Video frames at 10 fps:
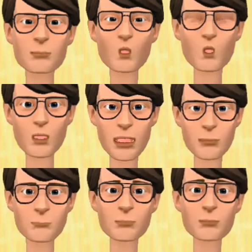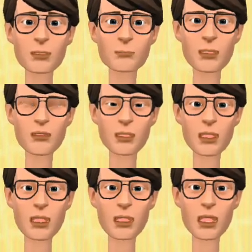report him, I'll
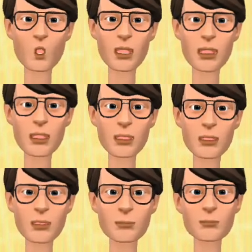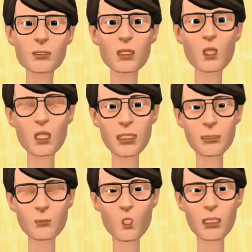provide a link to his channel so you can
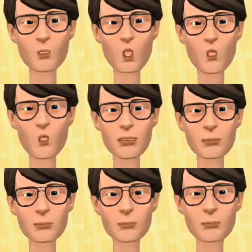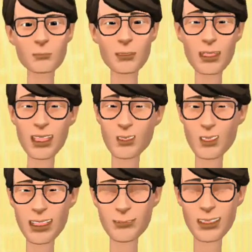report him off. This
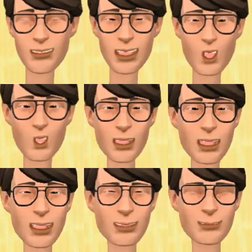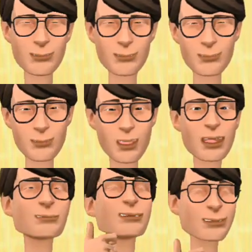no gamer, have a good day.
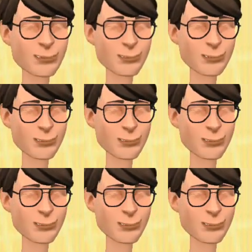Twisms.